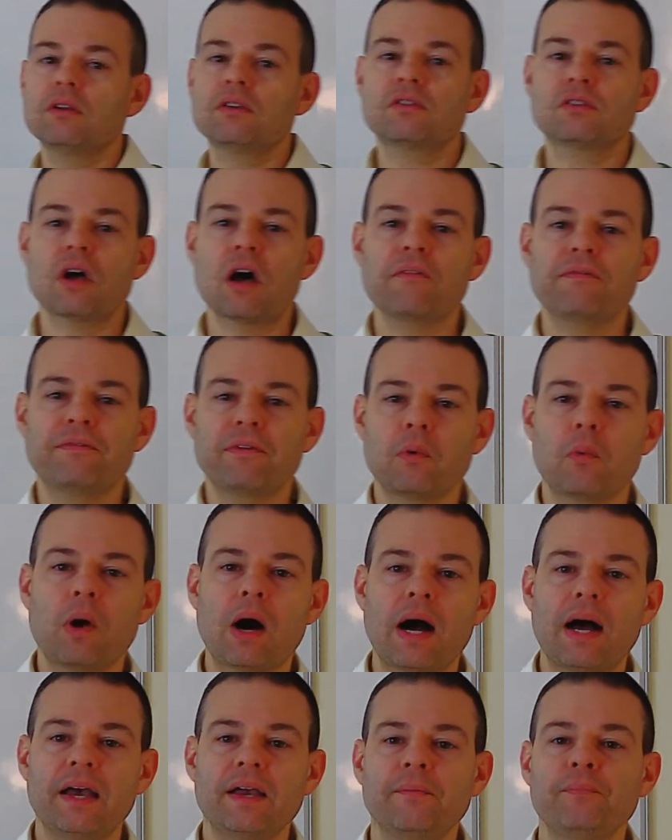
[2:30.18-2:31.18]
solve for
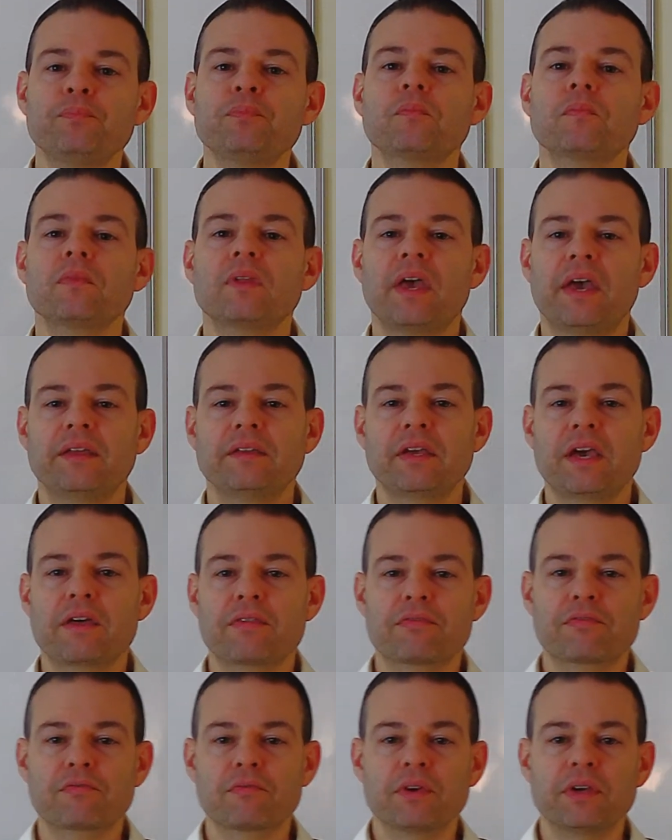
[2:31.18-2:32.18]
y, and get
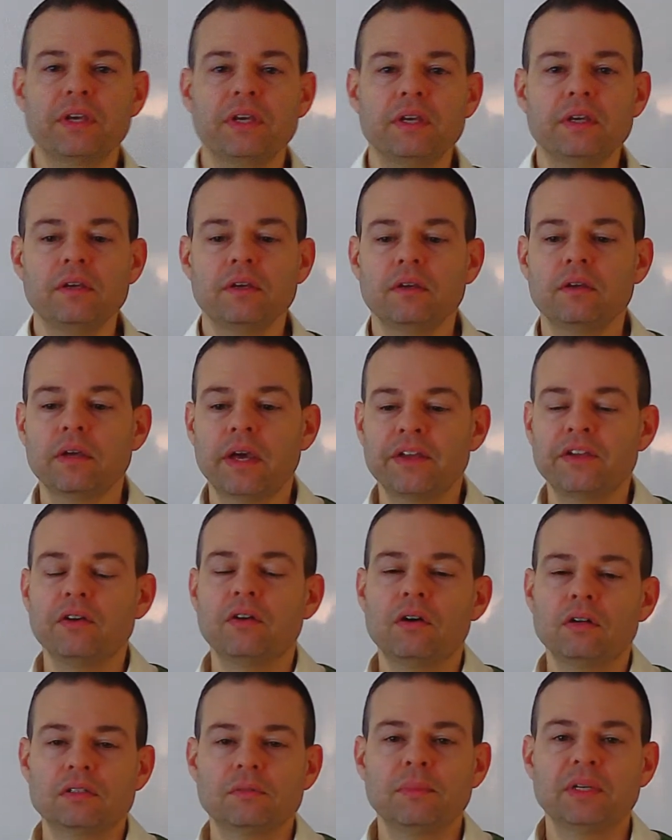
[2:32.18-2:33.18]
3, and you'll
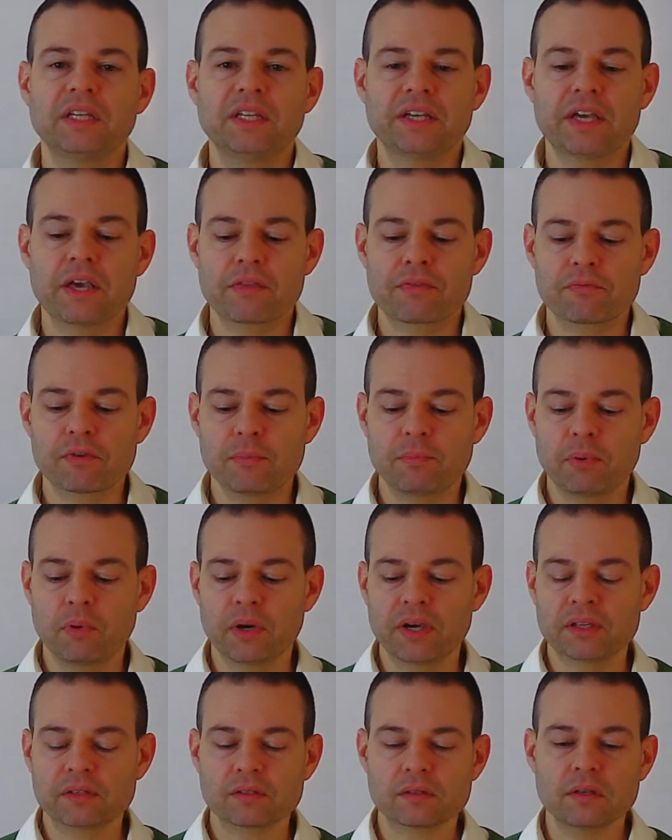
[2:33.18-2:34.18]
ultimately get 3
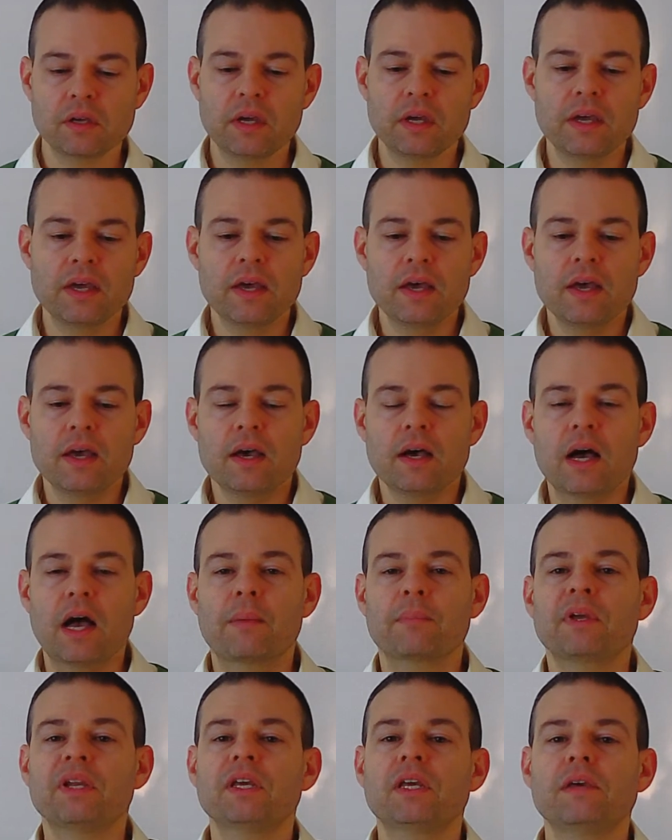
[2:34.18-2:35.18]
points. I'm
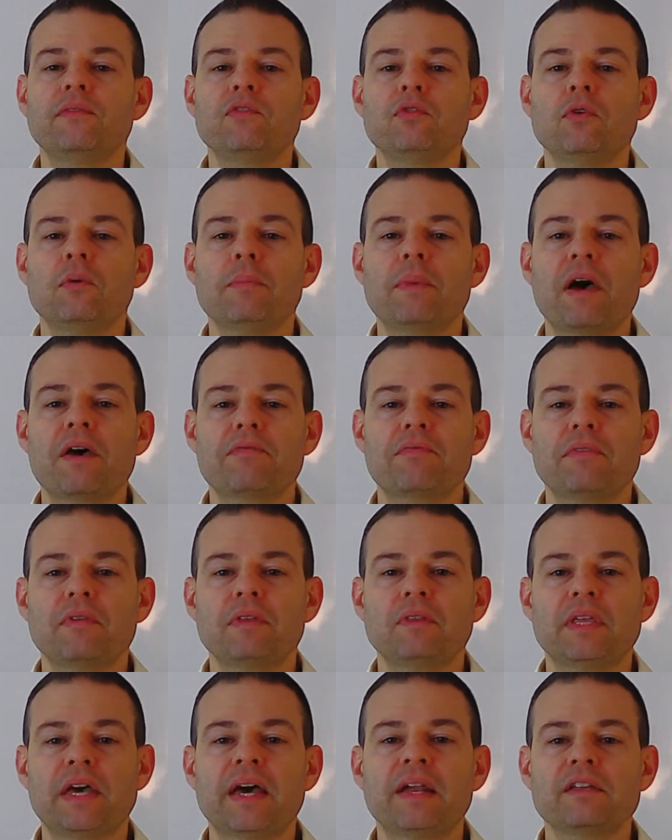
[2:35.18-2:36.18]
going to give you a method
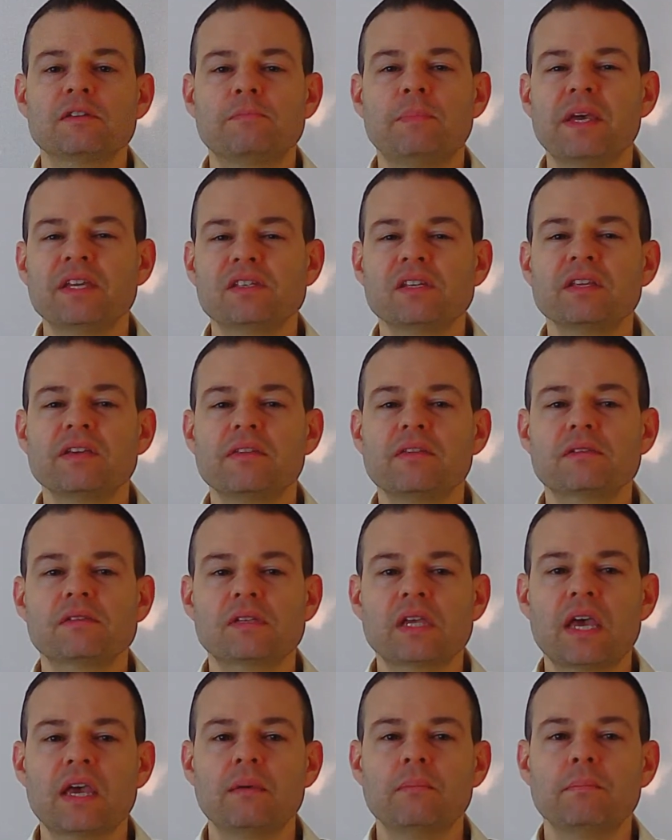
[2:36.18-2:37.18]
that is basically the
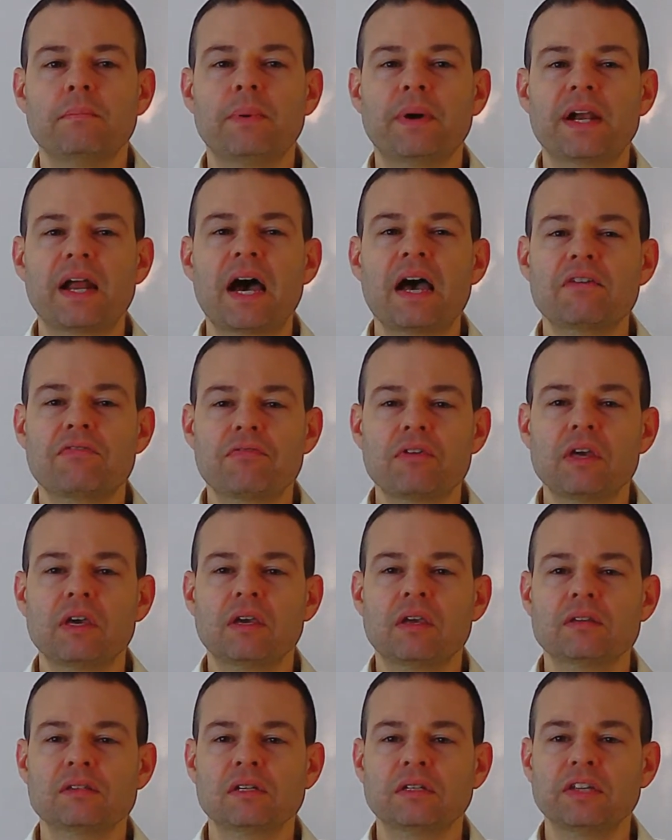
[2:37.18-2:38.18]
same, but I think
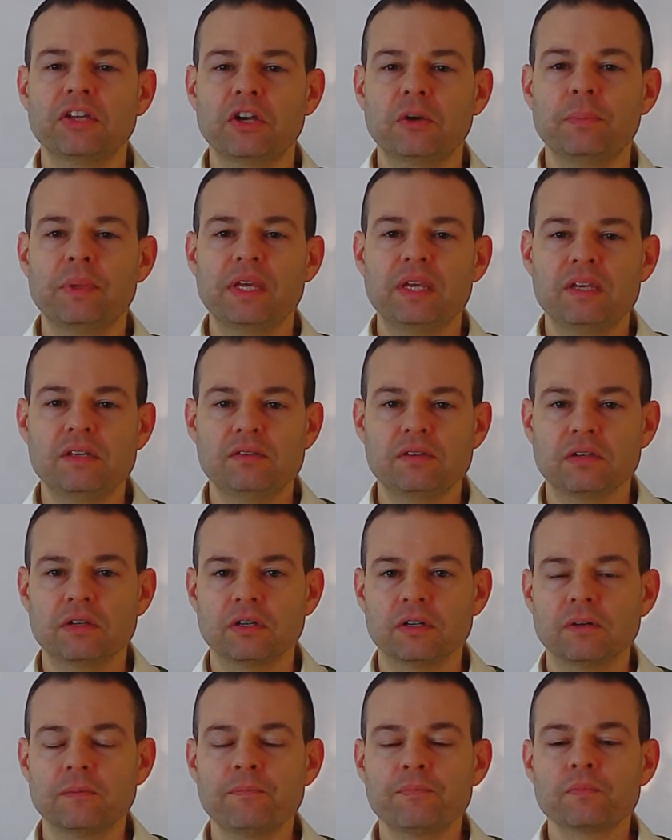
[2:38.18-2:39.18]
is a little bit
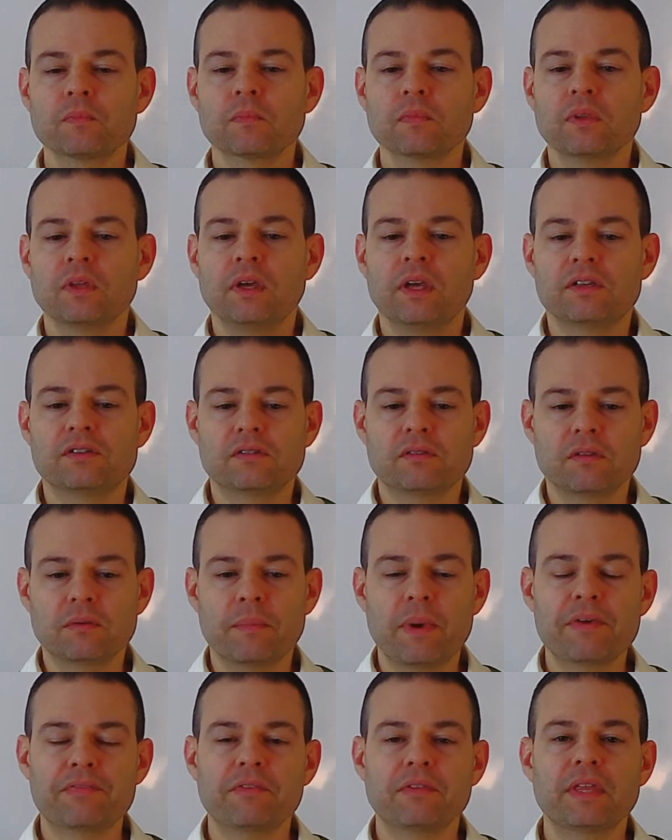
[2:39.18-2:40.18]
easier. It's the
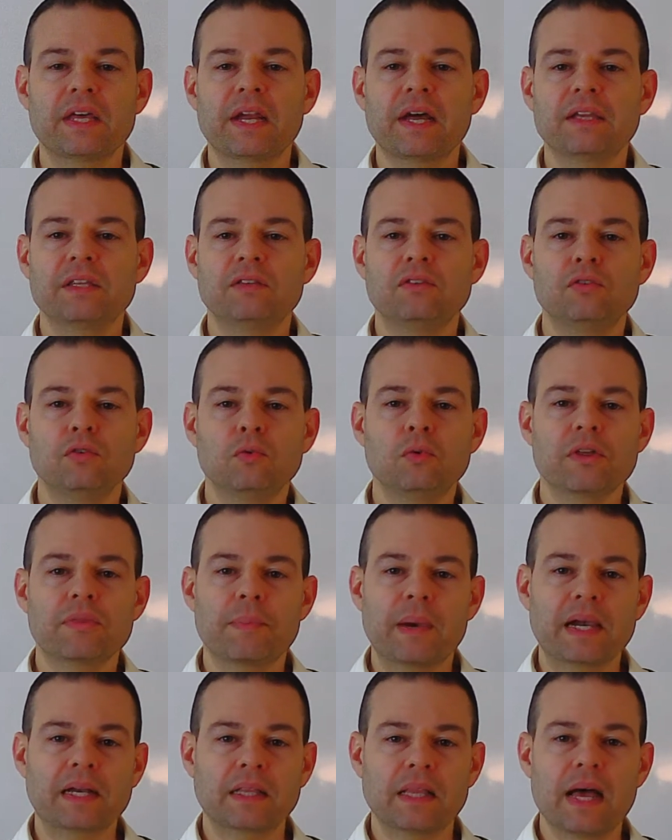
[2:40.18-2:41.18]
method that I do with
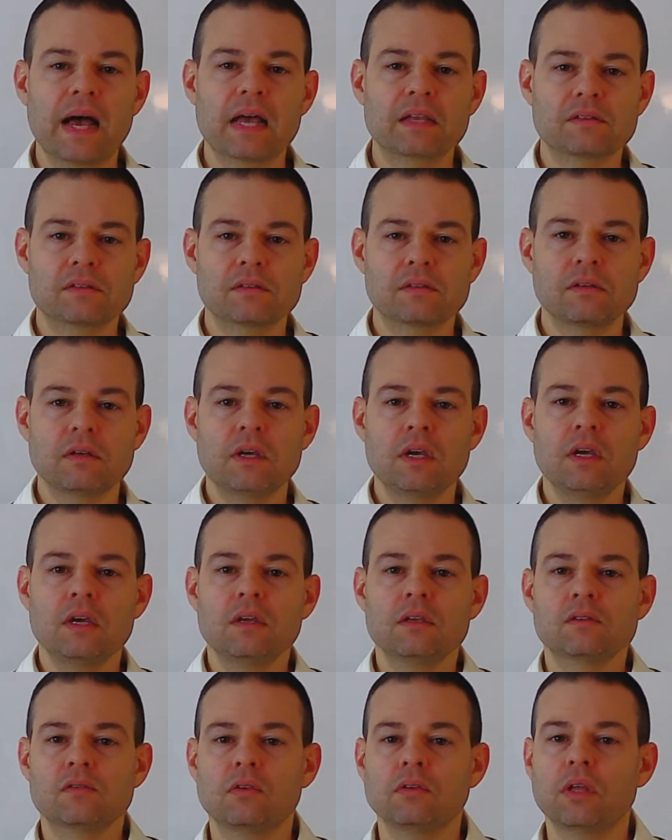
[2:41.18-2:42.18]
my class.
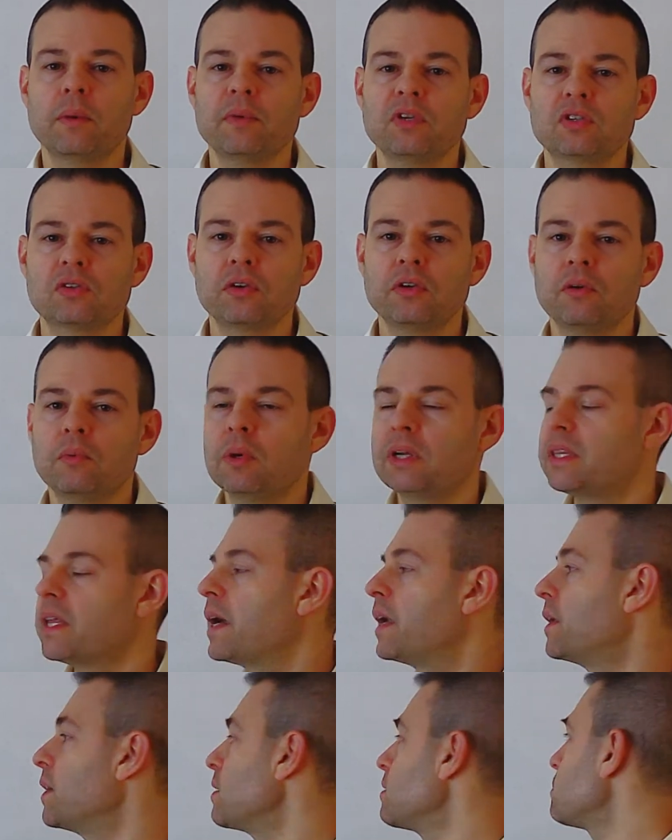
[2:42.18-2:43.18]
So let me show you what that is.